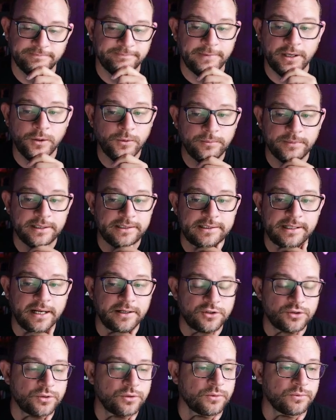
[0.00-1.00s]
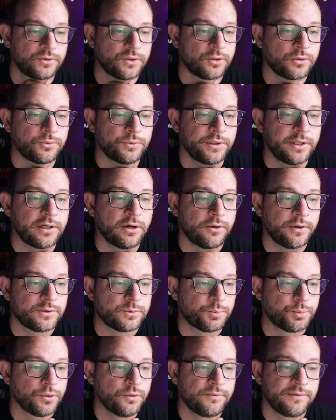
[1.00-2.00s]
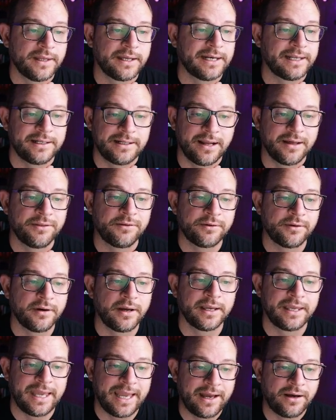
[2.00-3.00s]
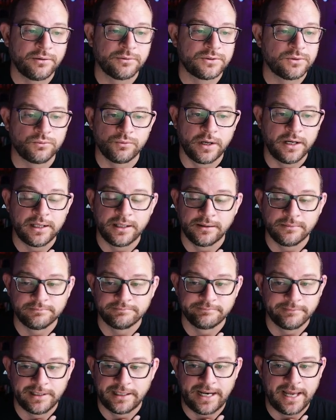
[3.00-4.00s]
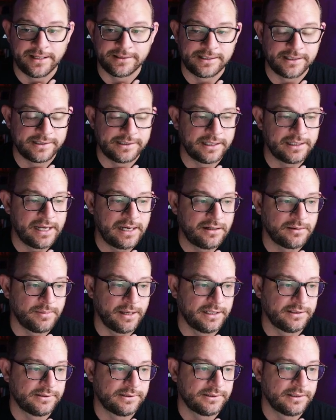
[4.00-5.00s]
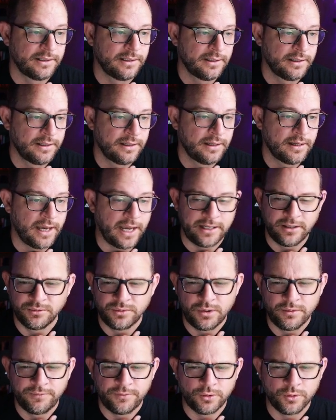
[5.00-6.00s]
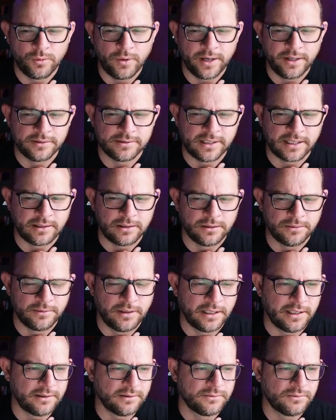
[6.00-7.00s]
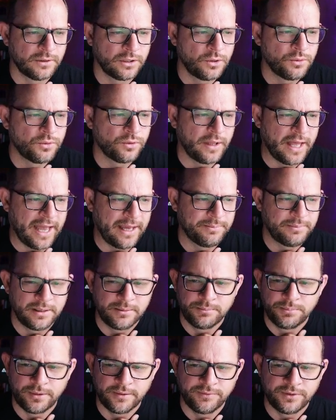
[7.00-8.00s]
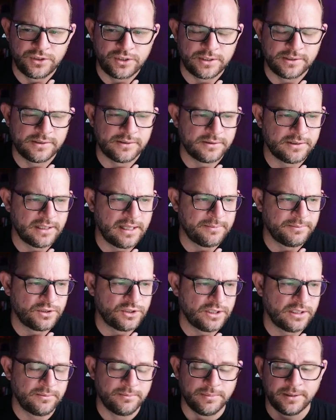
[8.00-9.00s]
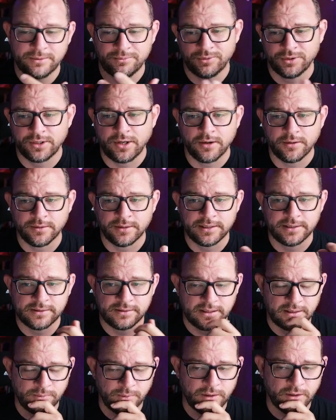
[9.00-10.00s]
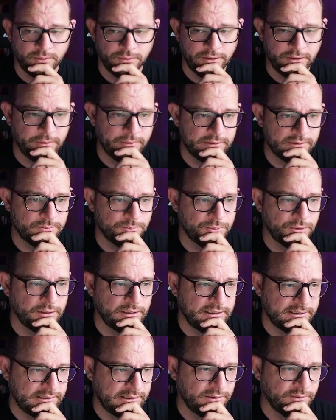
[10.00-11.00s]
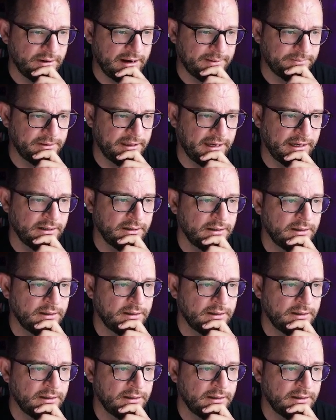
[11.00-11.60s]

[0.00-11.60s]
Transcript: No, it's not true. Total Recall has proven that another account running can access the database. I don't know if it requires like local admin privileges to that machine, but regardless, we all know it's pretty easy to grab that.